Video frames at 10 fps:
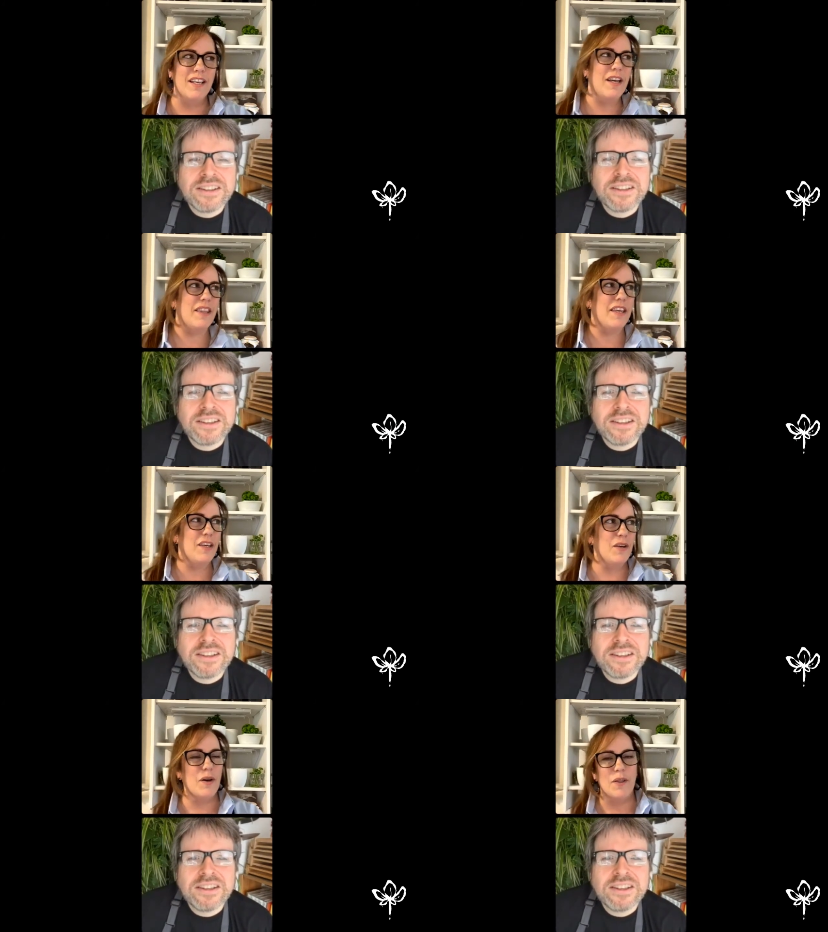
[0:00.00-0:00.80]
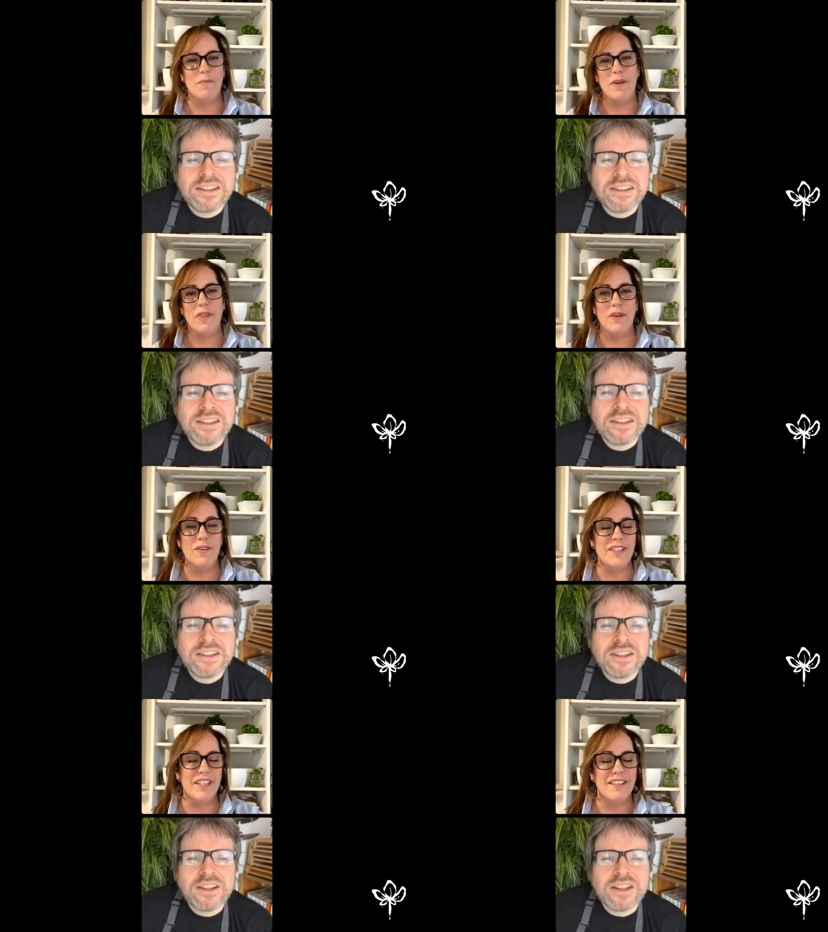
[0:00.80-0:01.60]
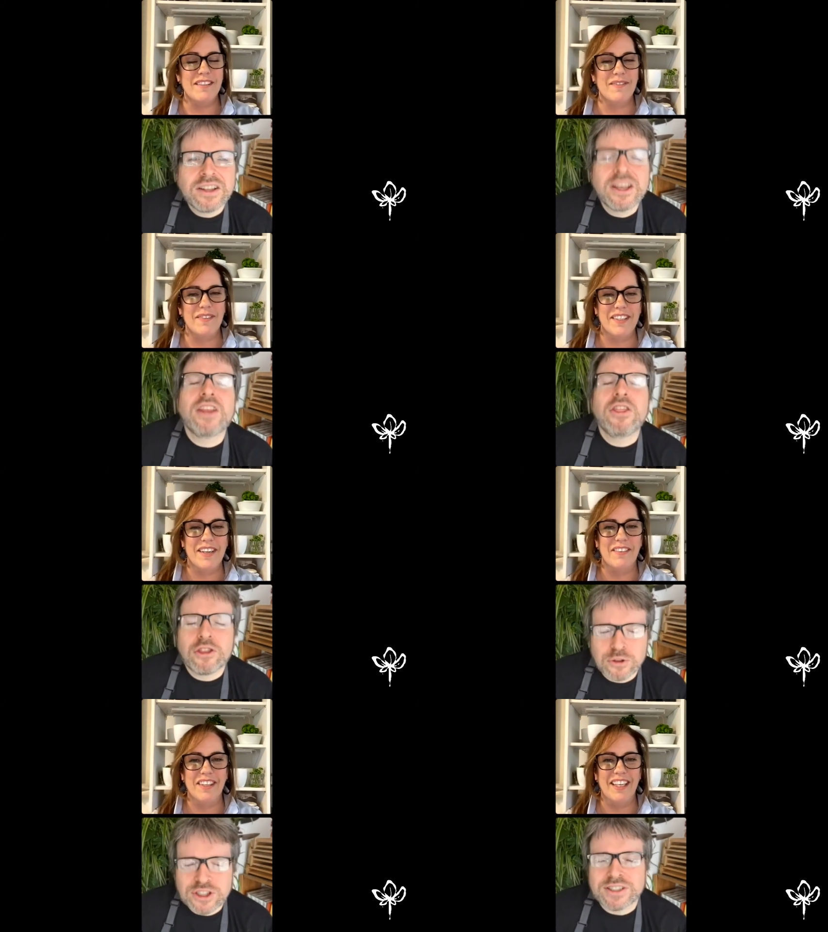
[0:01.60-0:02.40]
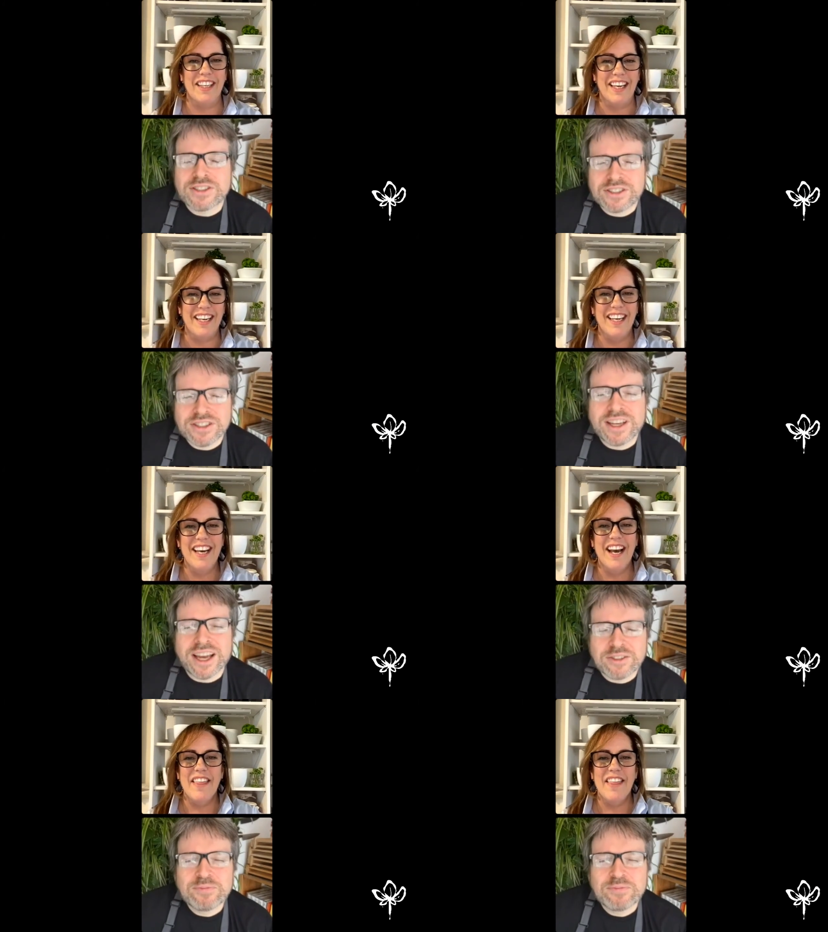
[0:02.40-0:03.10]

Speaker 1: I think you call them enthusiasts, which enthusiasts, really like. yeah.